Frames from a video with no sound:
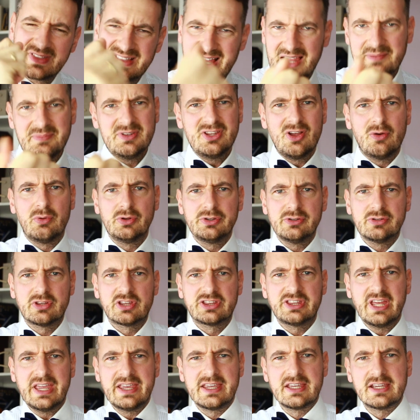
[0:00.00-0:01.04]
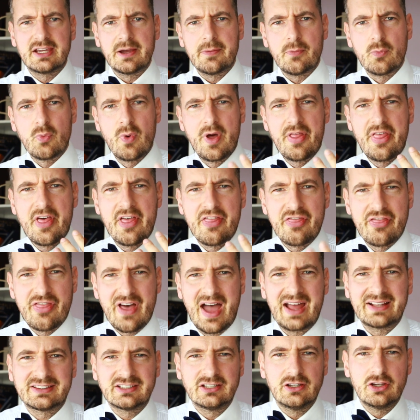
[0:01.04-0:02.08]
Let me know what you think, whether
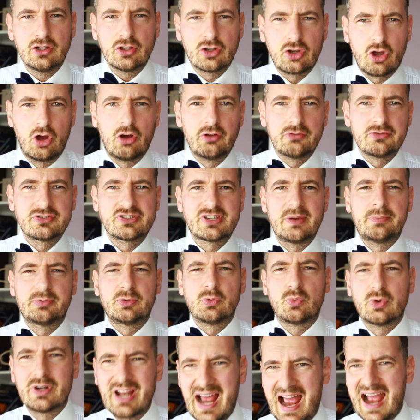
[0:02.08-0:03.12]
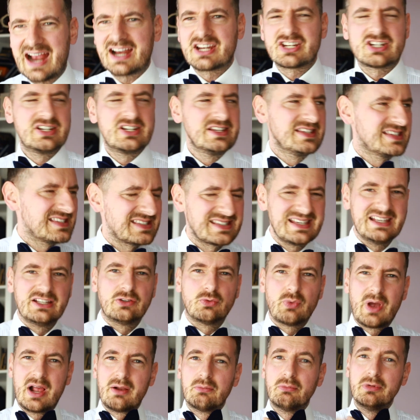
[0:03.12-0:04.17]
that concept would actually sit
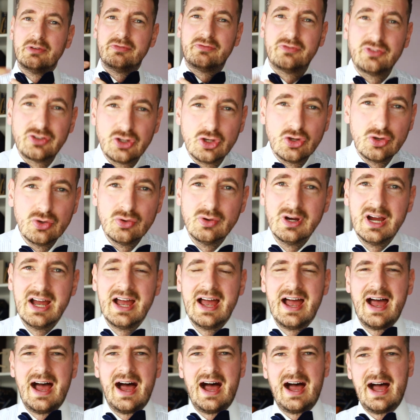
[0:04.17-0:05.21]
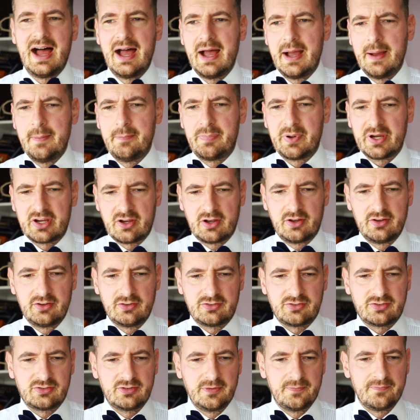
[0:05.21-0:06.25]
well with you, uh,
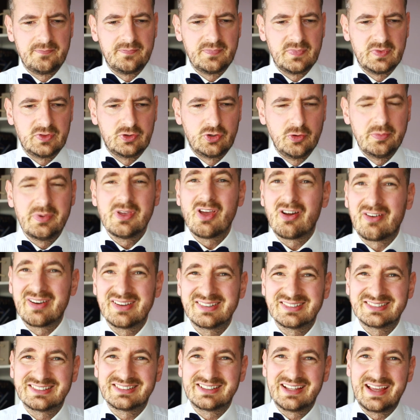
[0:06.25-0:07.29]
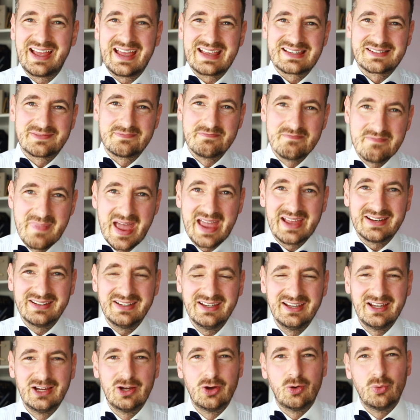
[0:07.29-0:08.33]
because to be honest, as
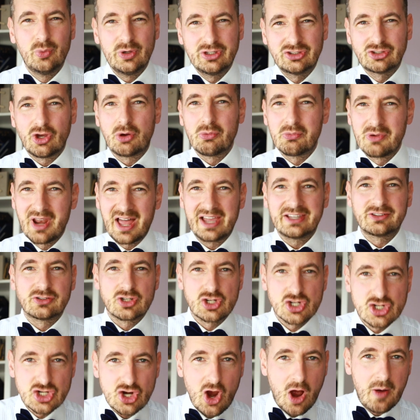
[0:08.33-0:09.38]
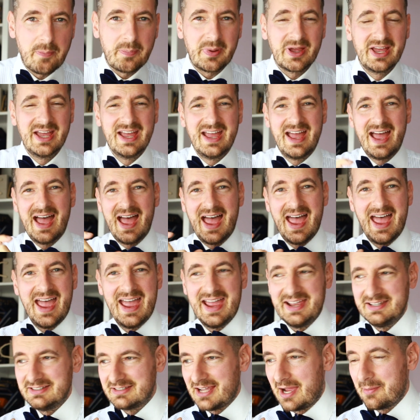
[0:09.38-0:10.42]
men, we don't like to shop,
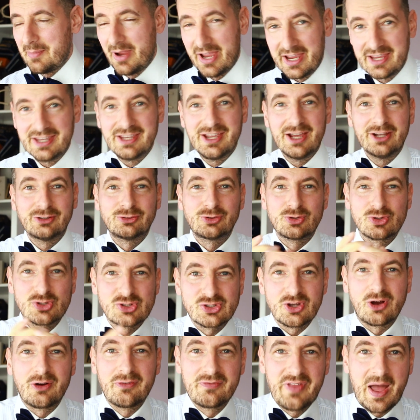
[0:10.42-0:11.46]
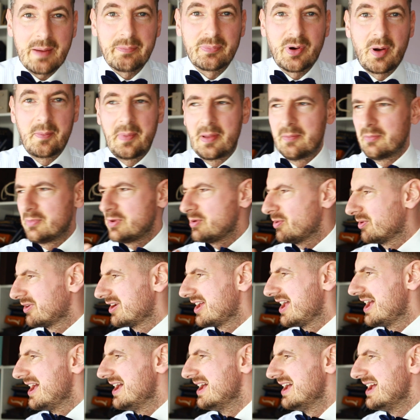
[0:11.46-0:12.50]
and I'm here to solve that problem. We
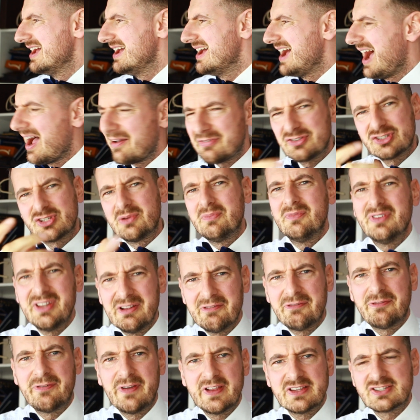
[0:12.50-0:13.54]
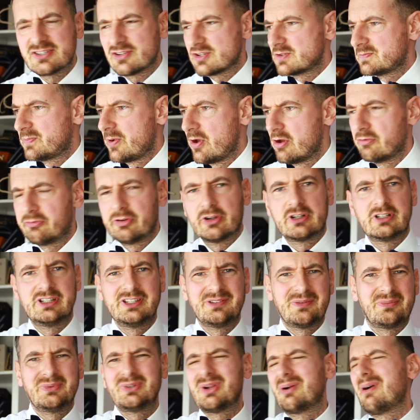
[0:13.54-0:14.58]
want to have something that fits us
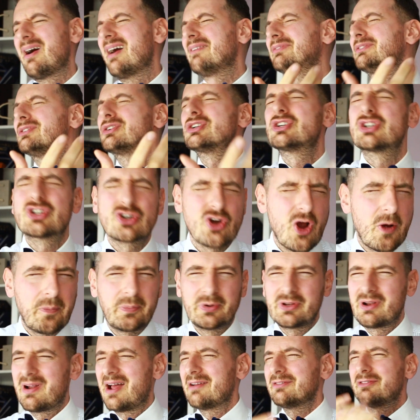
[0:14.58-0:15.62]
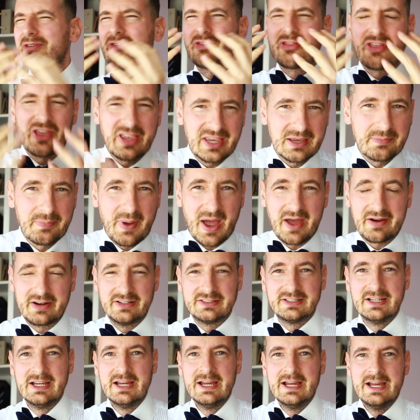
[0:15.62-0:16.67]
perfectly. We don't have to shop. We don't have to think about
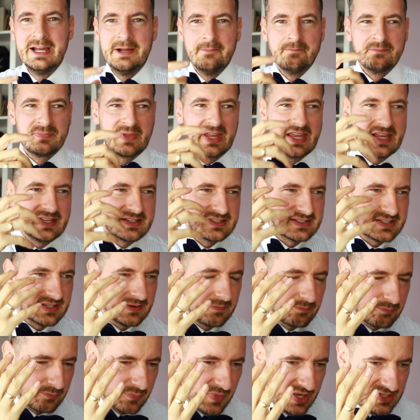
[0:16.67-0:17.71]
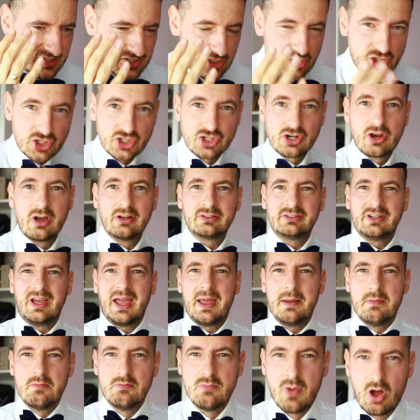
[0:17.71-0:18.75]
it. It's a, it's a shirt
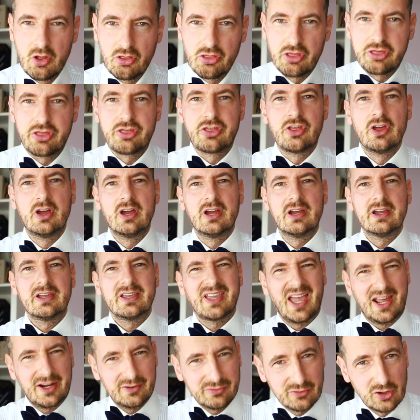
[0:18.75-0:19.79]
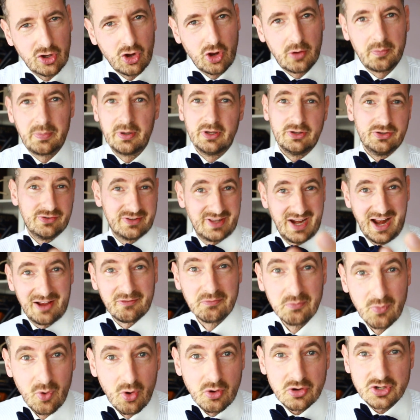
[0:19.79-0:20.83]
a month kind of club. You can
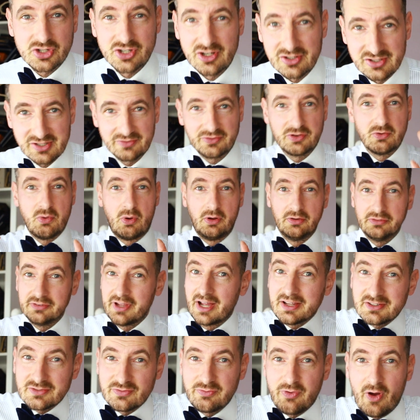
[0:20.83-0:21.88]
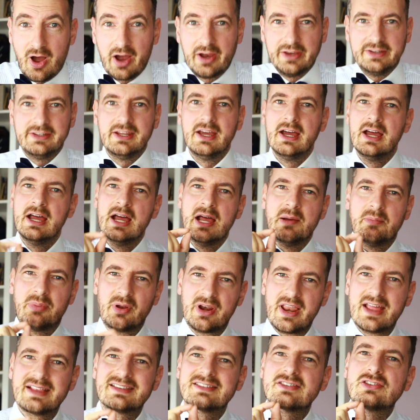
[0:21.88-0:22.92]
have more shirts if you want. That's fine.
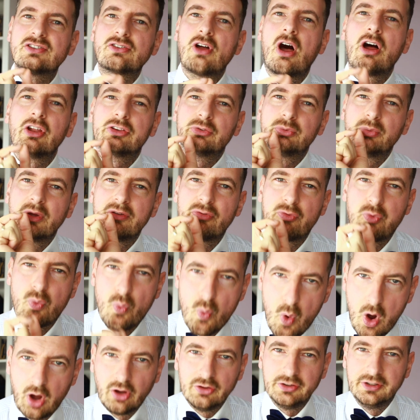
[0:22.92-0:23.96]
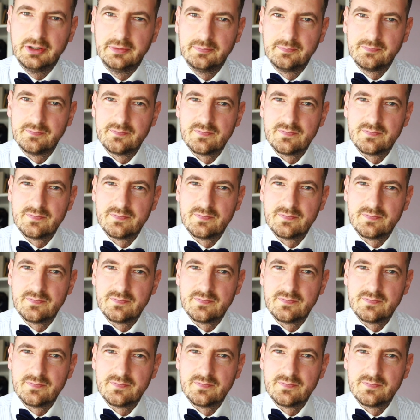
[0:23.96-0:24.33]
But let's start with one.